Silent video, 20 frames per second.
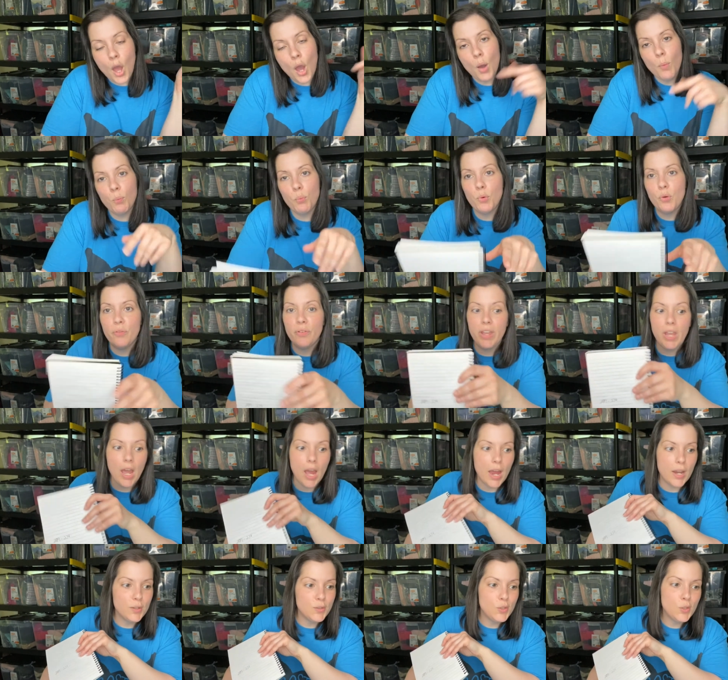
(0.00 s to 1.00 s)
Moving
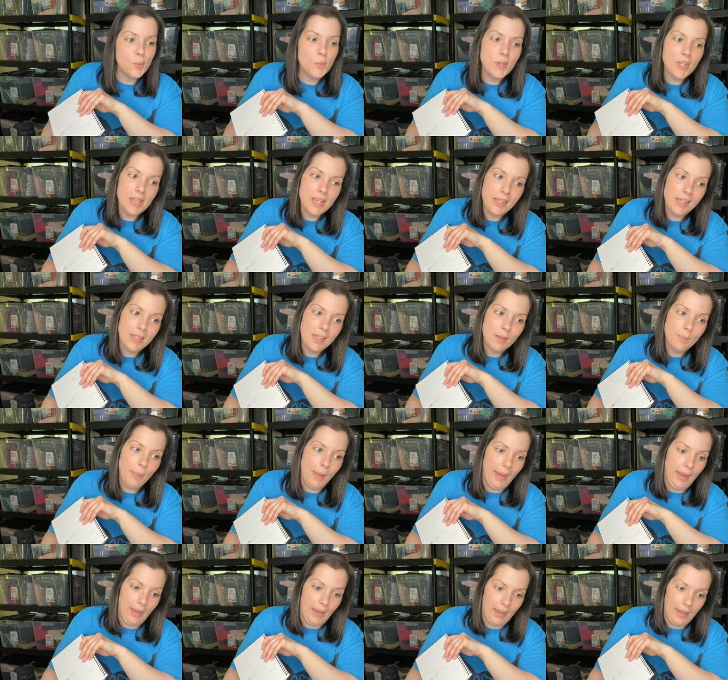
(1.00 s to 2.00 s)
on to
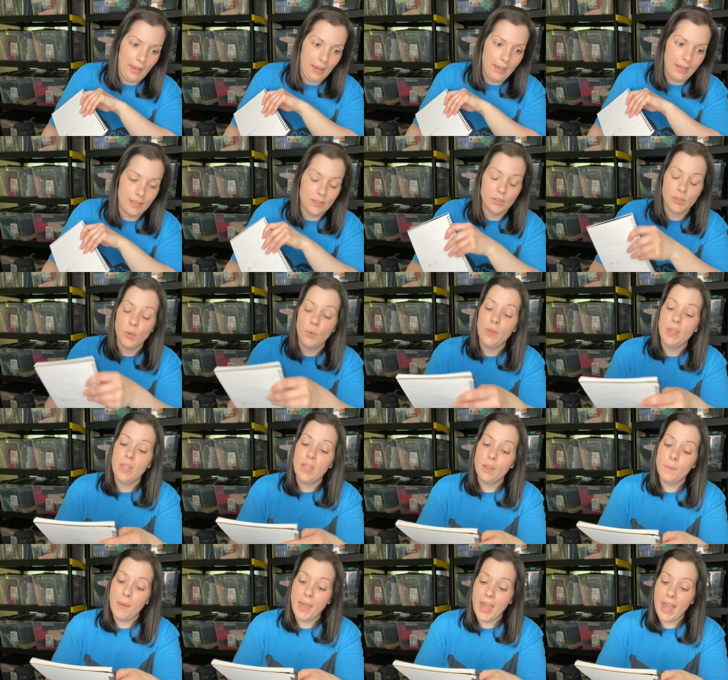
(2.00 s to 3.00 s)
eBay. So
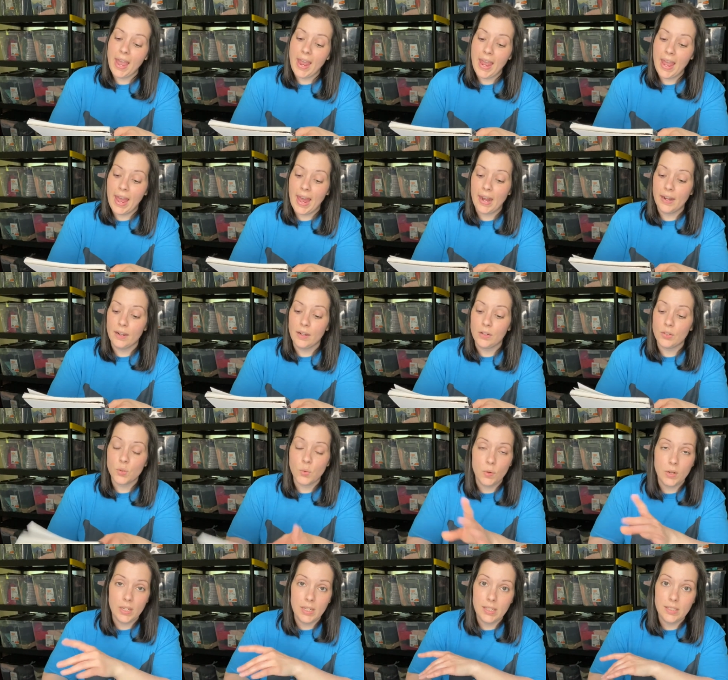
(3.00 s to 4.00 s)
eBay, I had
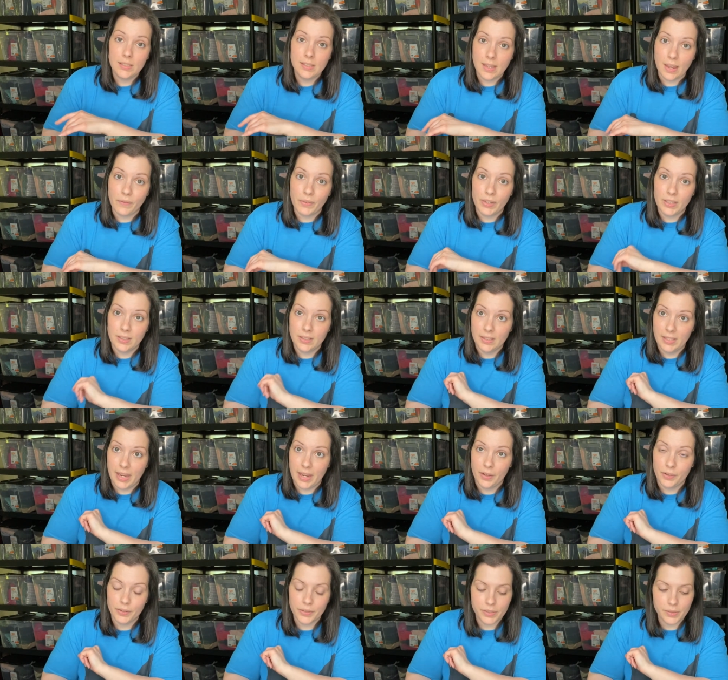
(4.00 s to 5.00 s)
27
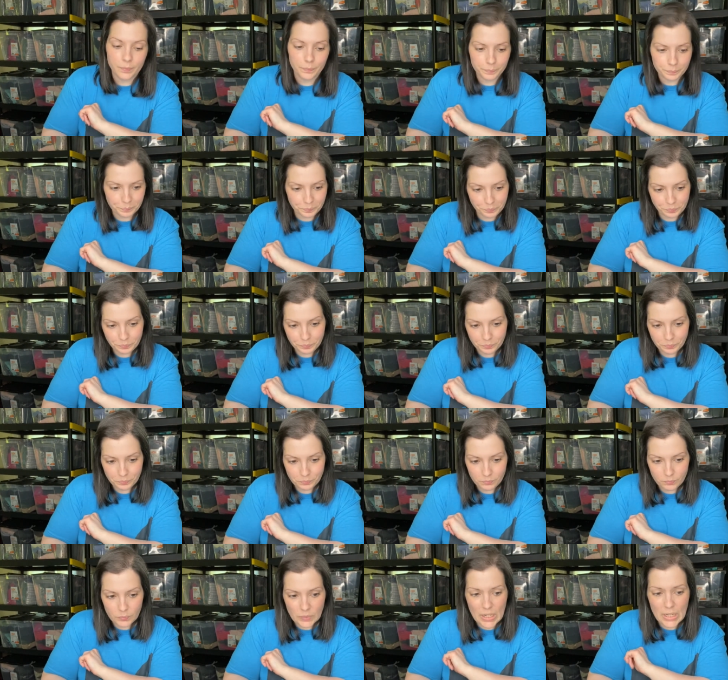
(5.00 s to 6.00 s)
sales.
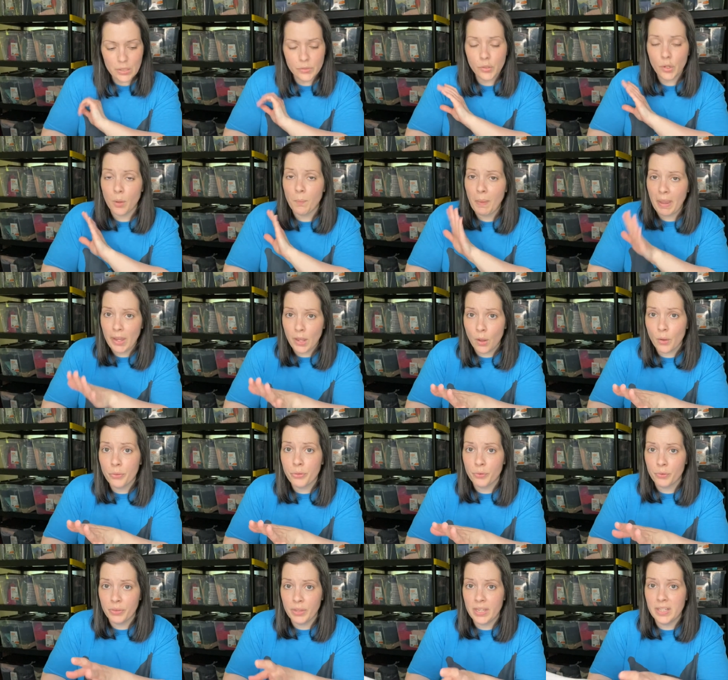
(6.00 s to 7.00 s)
So I might go
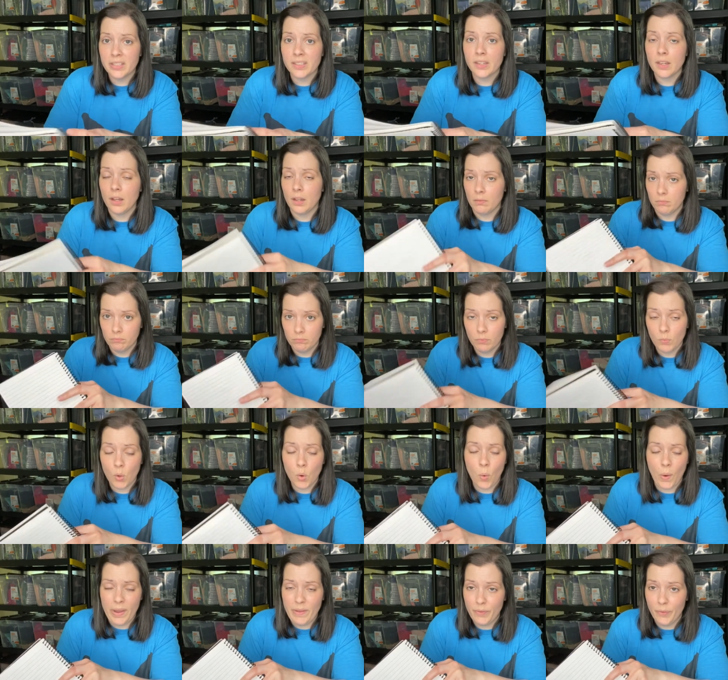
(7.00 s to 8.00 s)
through these
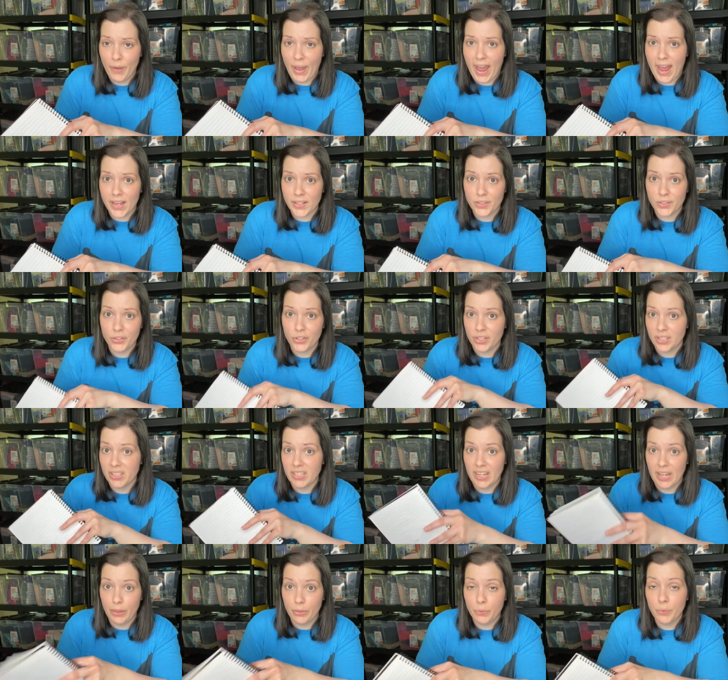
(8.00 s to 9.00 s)
quite fast just
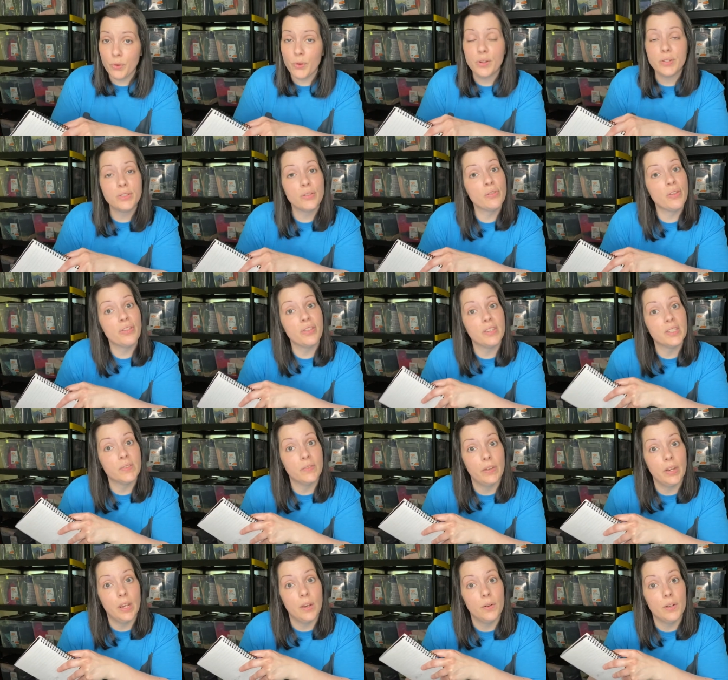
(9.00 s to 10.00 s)
to get through it so that this
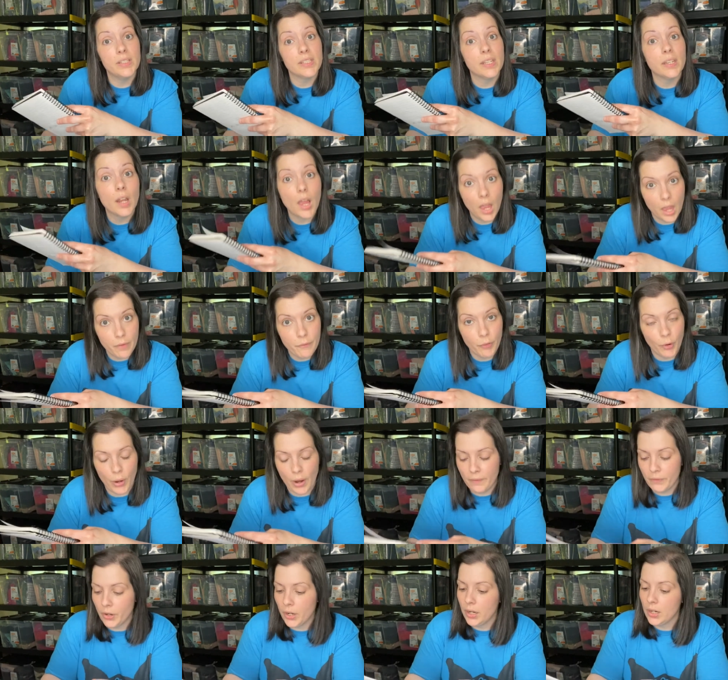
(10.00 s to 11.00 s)
video isn't
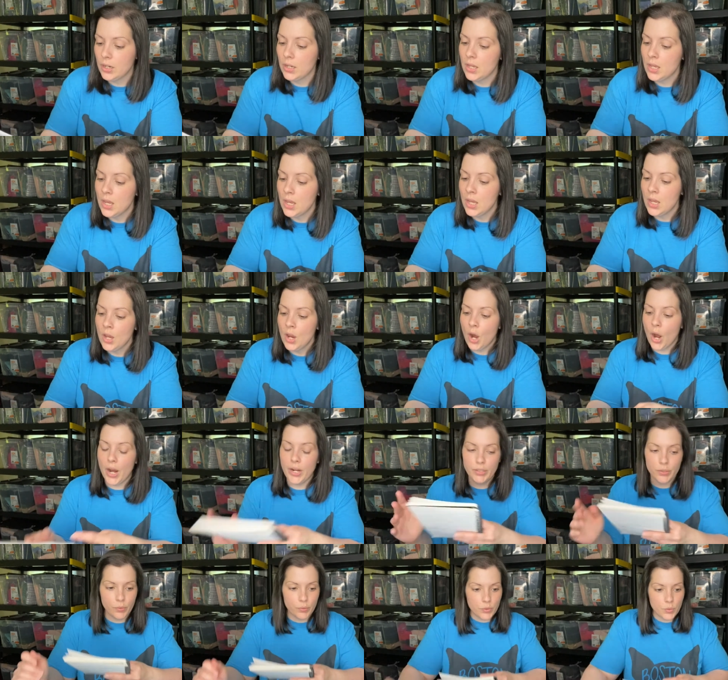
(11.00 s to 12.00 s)
forever. All
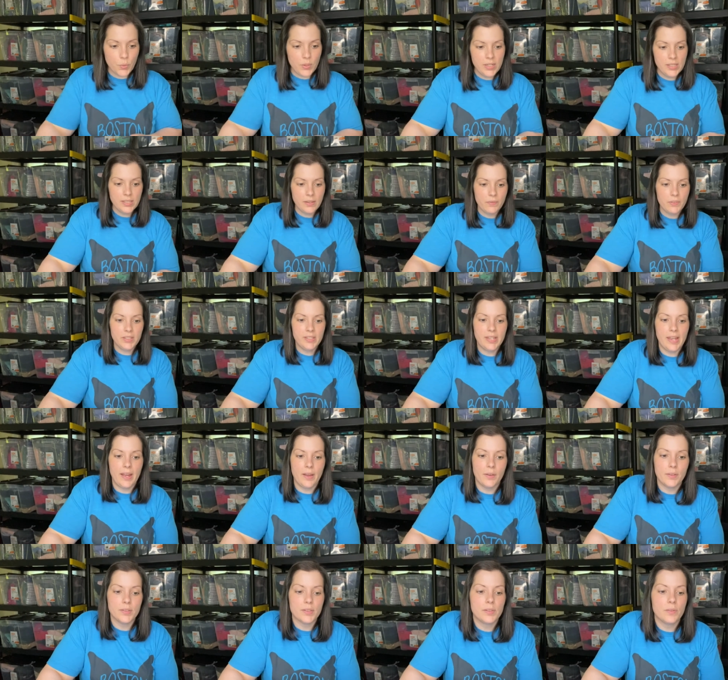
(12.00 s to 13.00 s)
right, so 27
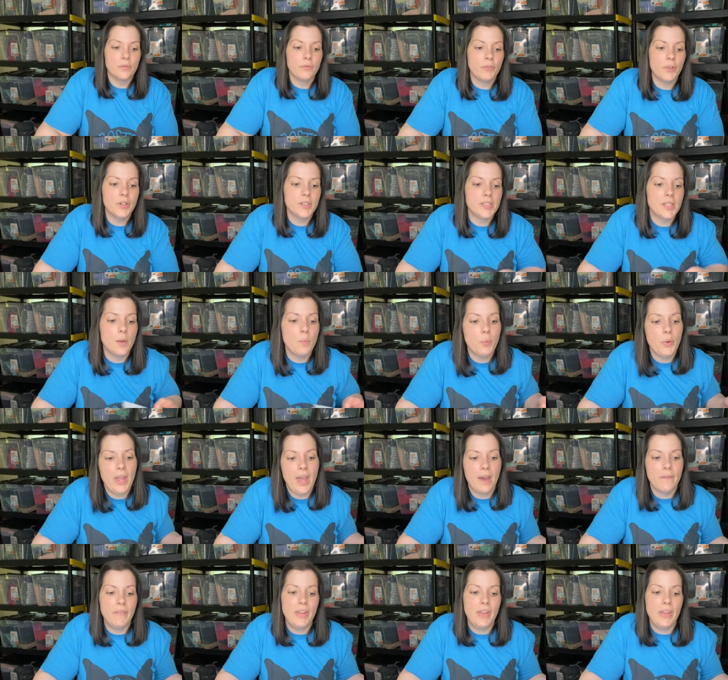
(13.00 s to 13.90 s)
sales. First up, we have